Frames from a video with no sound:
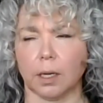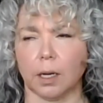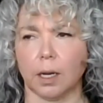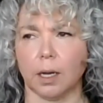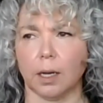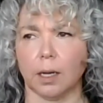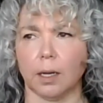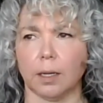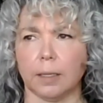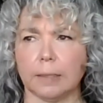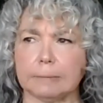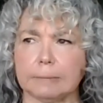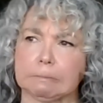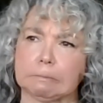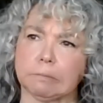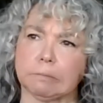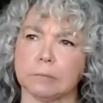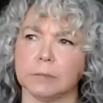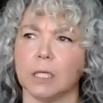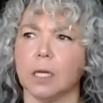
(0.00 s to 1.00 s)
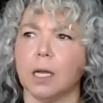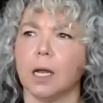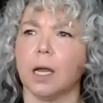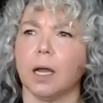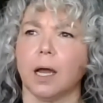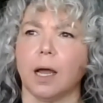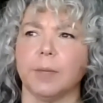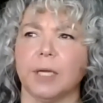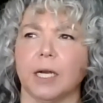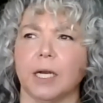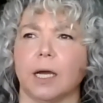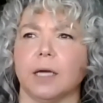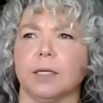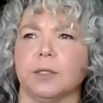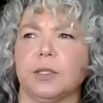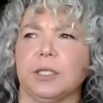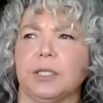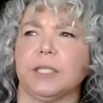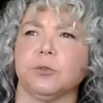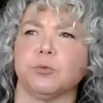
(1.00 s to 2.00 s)
I mean,
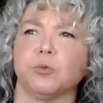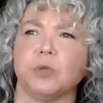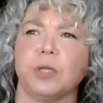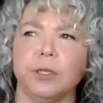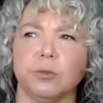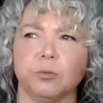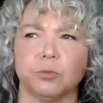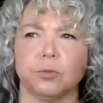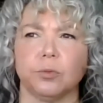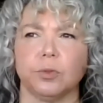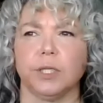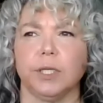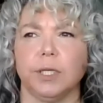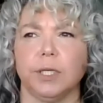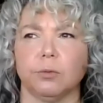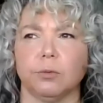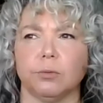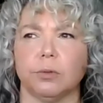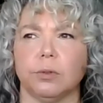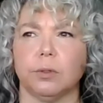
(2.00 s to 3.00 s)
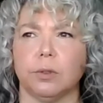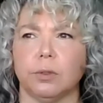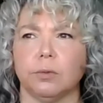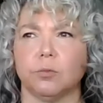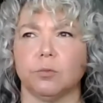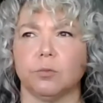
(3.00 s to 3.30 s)
in